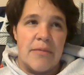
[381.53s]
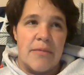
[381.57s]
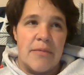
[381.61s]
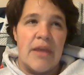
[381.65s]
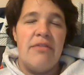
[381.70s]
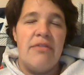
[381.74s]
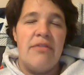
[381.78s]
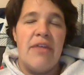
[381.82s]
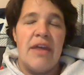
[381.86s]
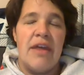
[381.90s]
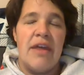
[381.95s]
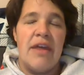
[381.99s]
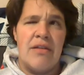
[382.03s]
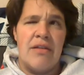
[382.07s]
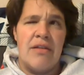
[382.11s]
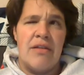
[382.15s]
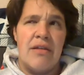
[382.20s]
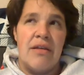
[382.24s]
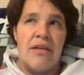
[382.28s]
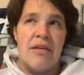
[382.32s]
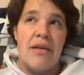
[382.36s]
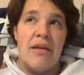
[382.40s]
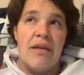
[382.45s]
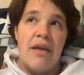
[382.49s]
if
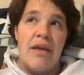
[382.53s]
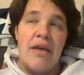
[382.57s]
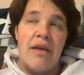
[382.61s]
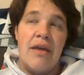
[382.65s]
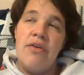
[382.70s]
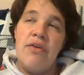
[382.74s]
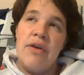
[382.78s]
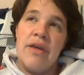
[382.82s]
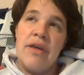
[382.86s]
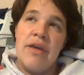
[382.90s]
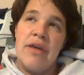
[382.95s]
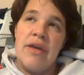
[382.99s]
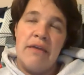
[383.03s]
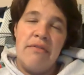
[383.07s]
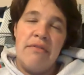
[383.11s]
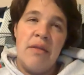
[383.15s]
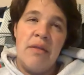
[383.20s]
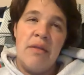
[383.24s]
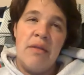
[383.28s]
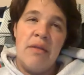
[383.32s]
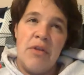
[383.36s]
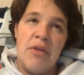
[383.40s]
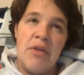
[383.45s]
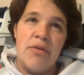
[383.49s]
you can give
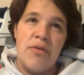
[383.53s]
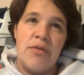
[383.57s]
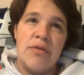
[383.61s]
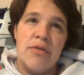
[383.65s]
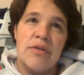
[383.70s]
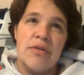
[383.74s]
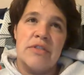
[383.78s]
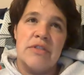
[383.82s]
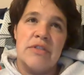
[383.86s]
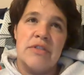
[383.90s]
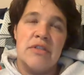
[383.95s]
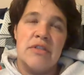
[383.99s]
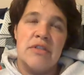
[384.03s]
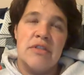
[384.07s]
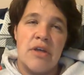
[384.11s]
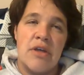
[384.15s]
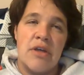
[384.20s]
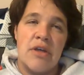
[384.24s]
them the tools to